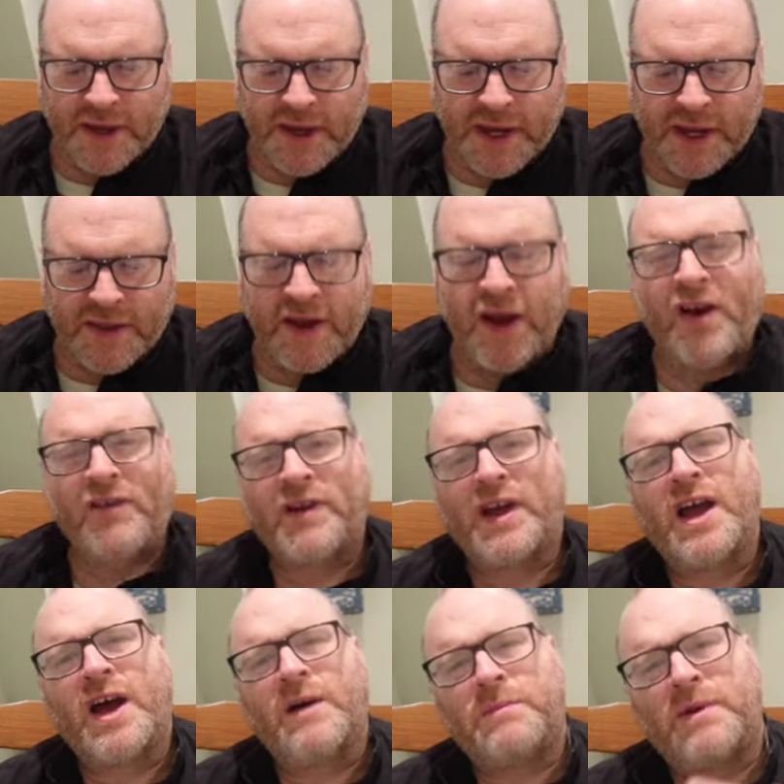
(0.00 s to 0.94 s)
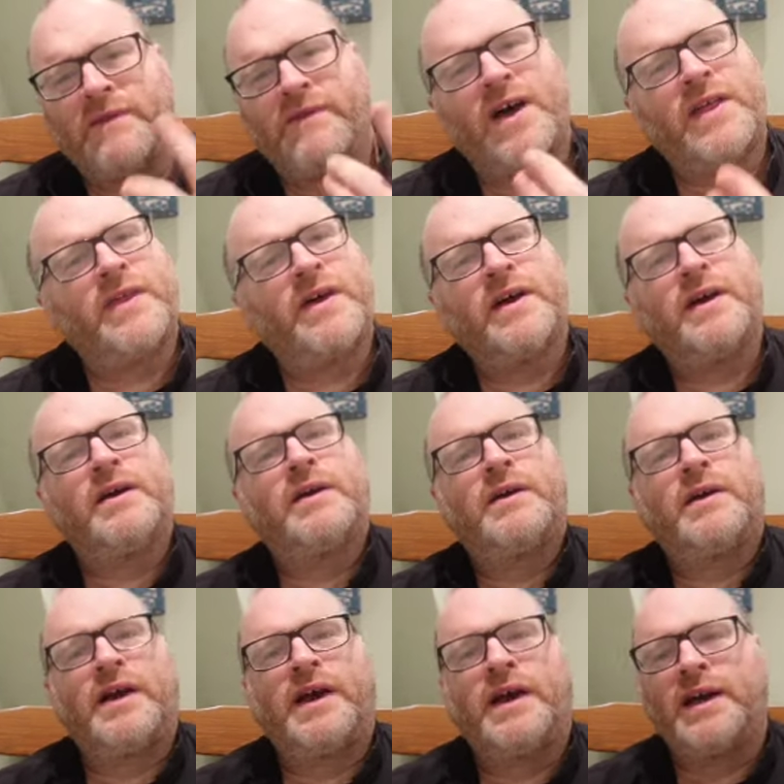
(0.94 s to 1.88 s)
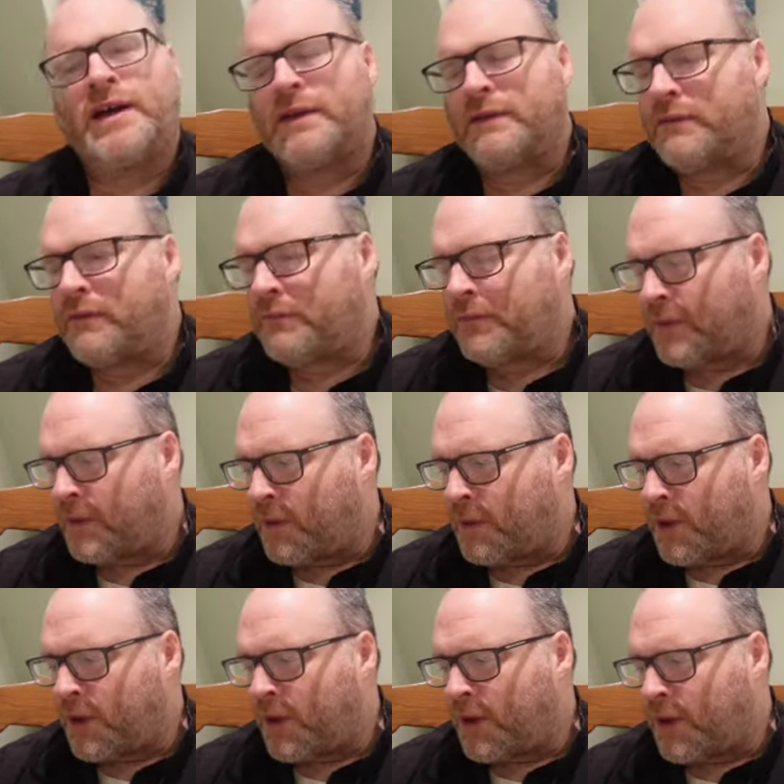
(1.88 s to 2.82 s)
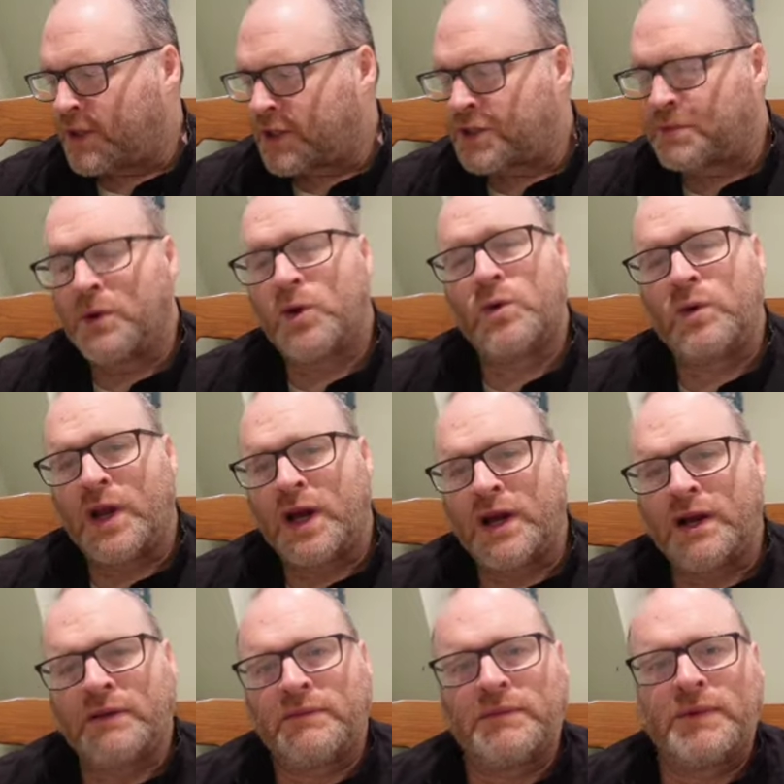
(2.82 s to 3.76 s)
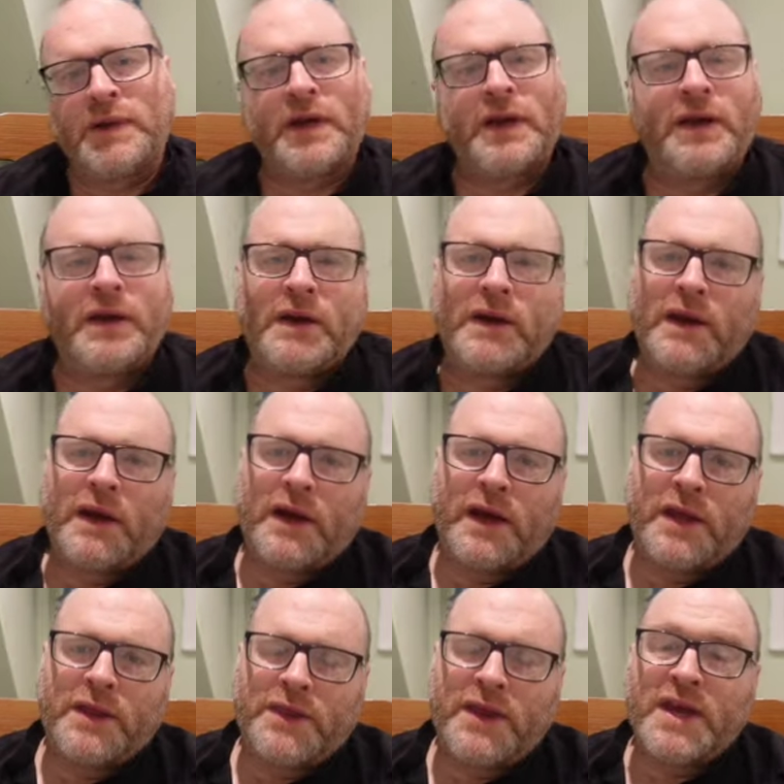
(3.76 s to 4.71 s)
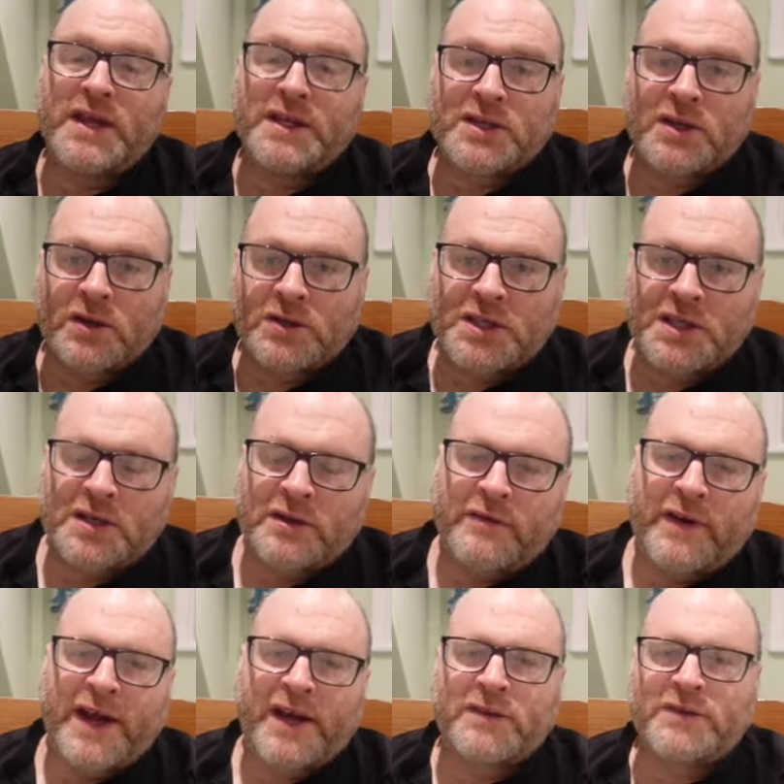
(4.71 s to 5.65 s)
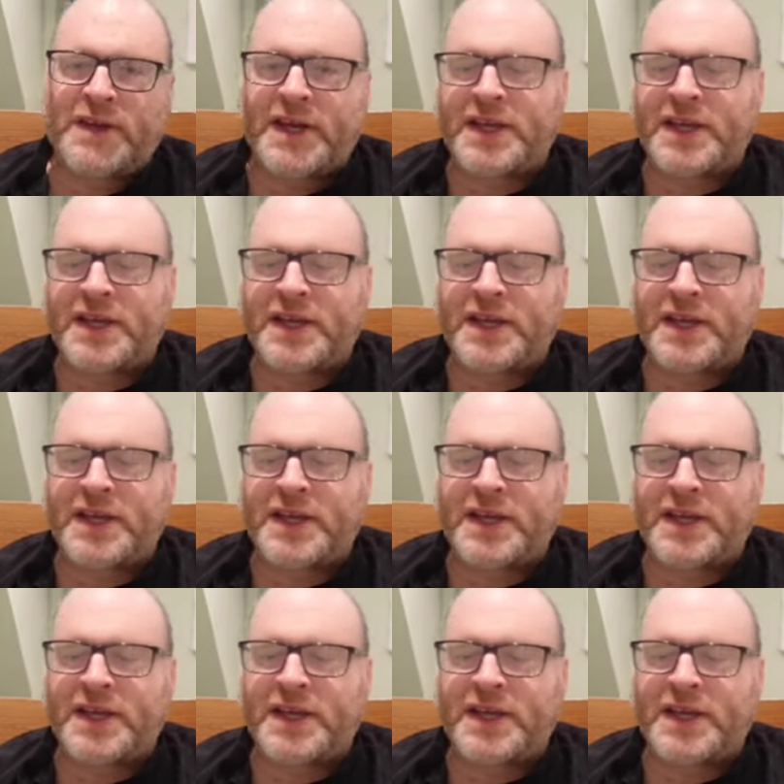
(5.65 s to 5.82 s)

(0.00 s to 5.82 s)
There are a couple of other smaller things dotted around.